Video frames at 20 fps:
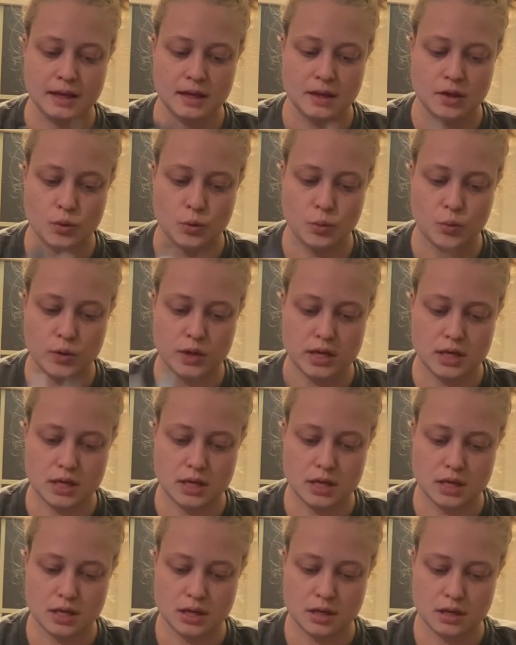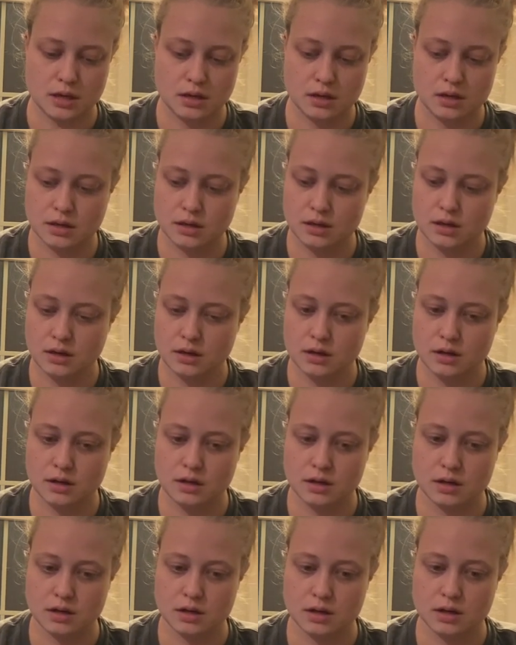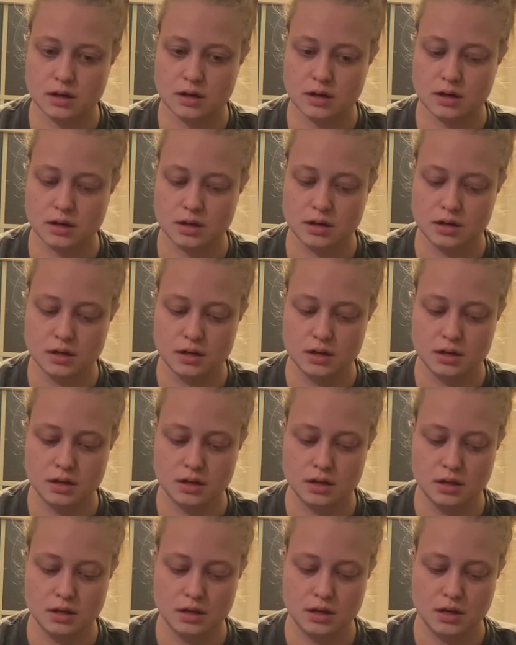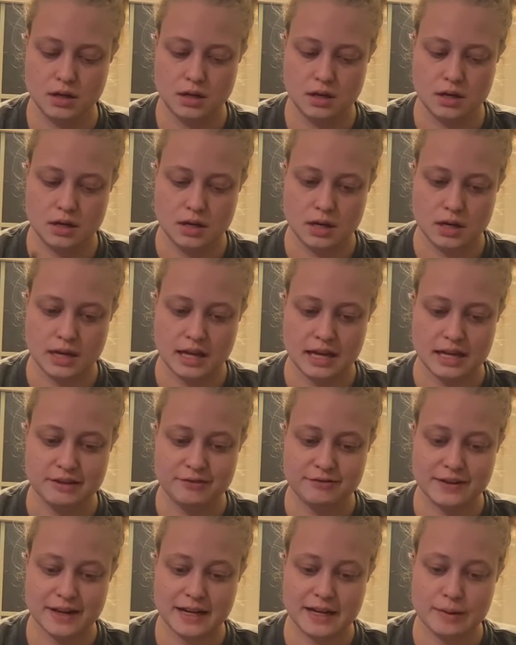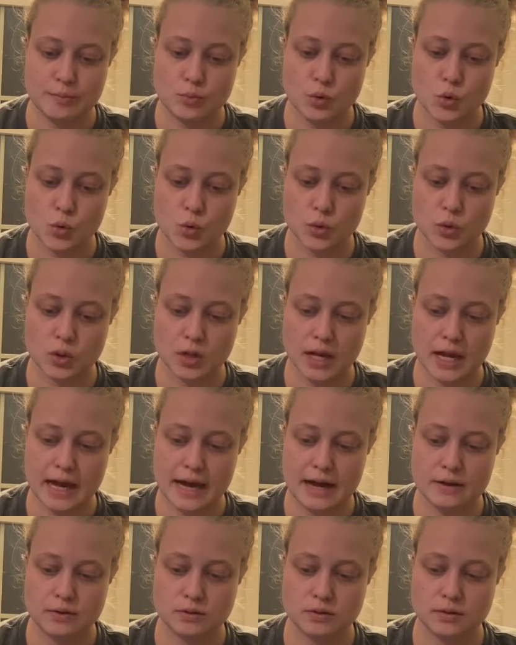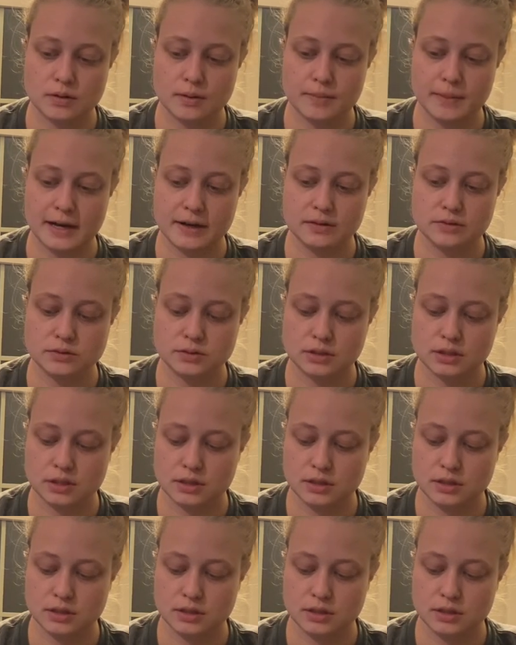We are kind of finding more out about